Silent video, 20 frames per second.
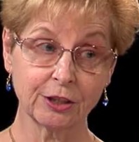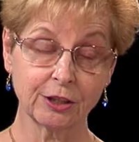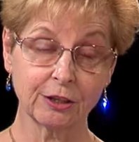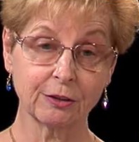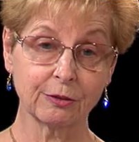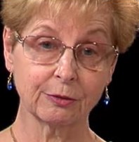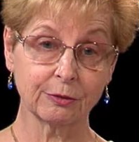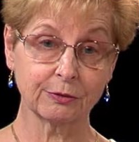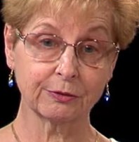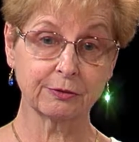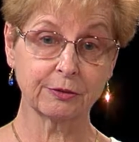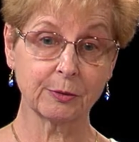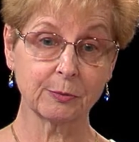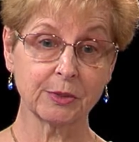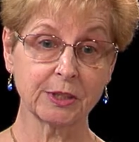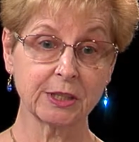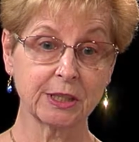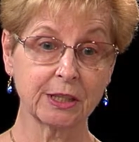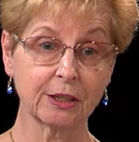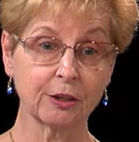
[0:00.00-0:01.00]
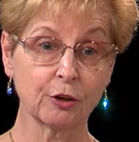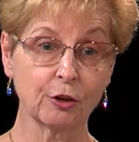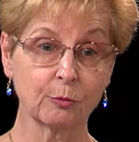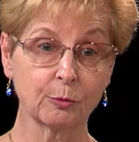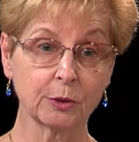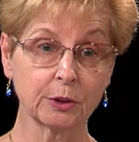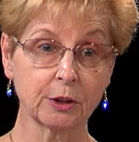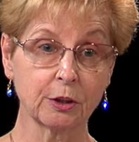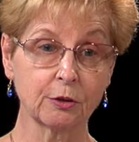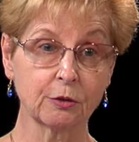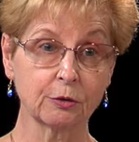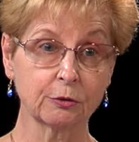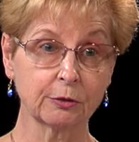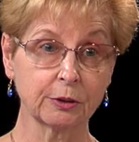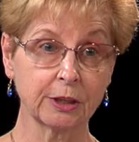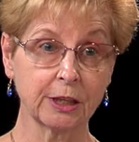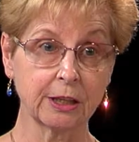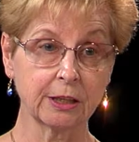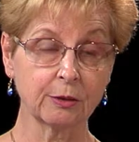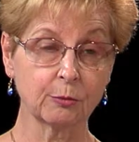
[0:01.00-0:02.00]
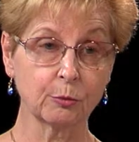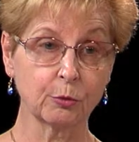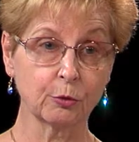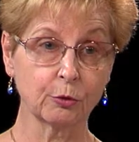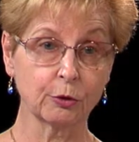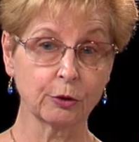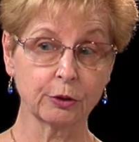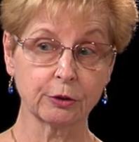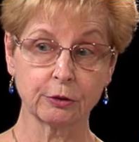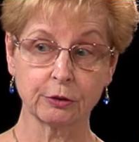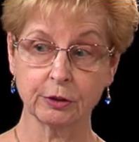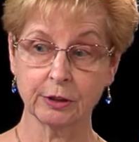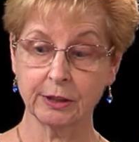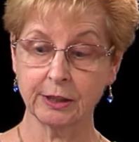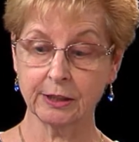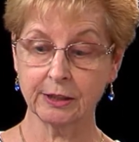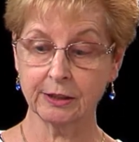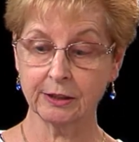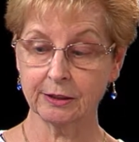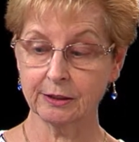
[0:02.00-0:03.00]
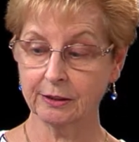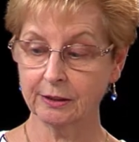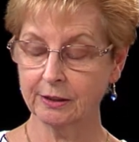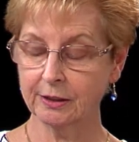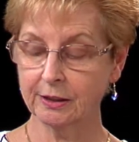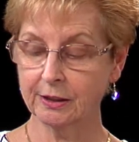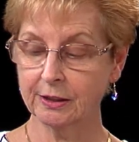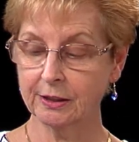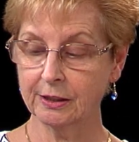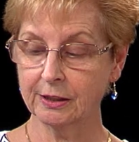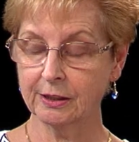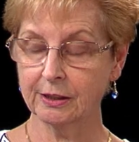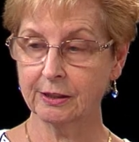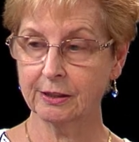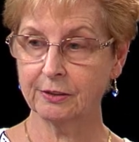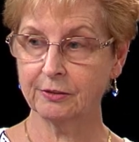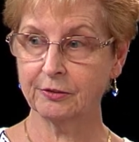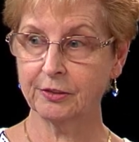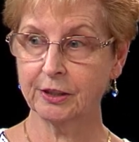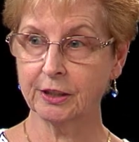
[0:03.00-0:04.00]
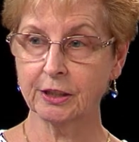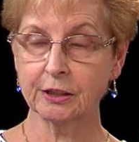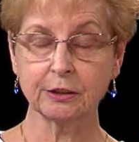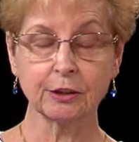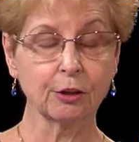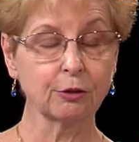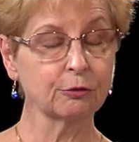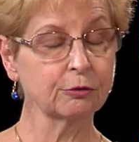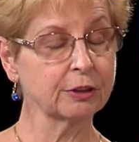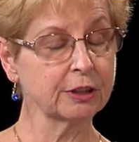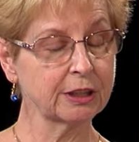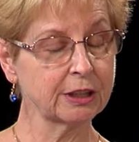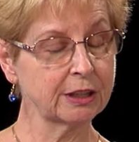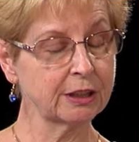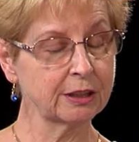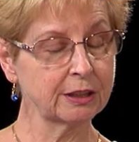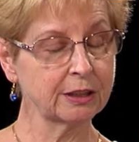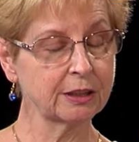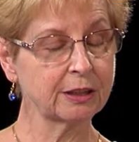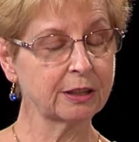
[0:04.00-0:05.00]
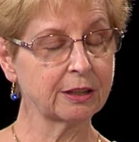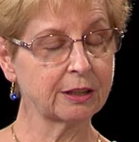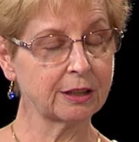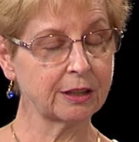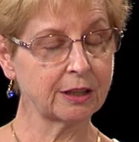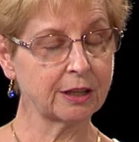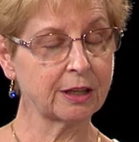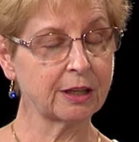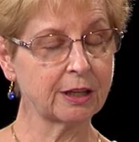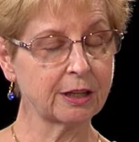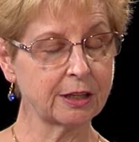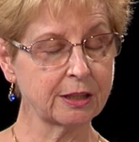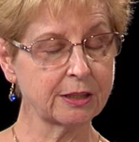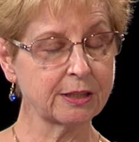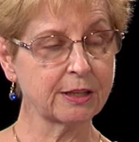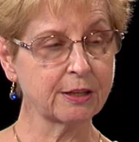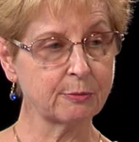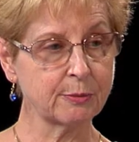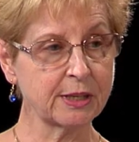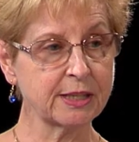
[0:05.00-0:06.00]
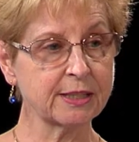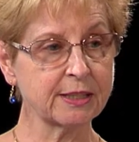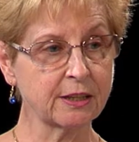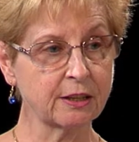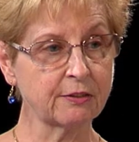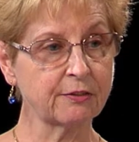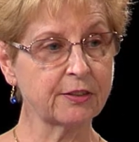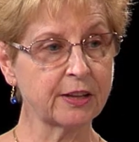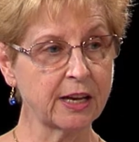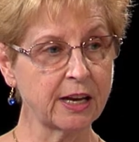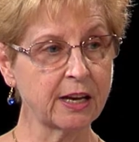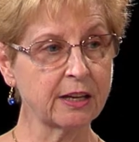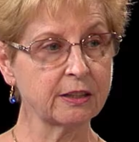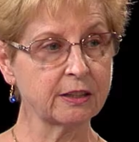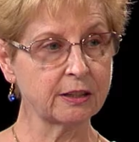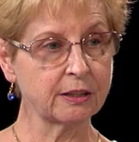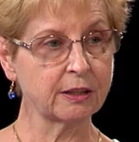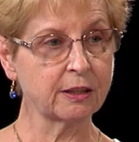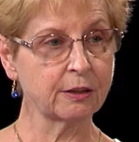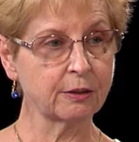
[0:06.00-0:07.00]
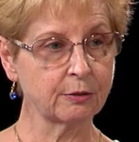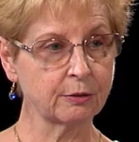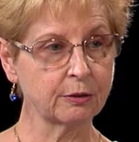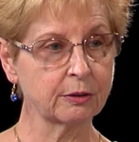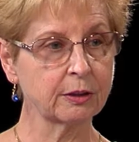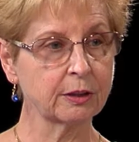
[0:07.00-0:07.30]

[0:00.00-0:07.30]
know I'm sitting home alone, getting bored or getting feeling lonely. Mm-hmm. I tell myself that, you know.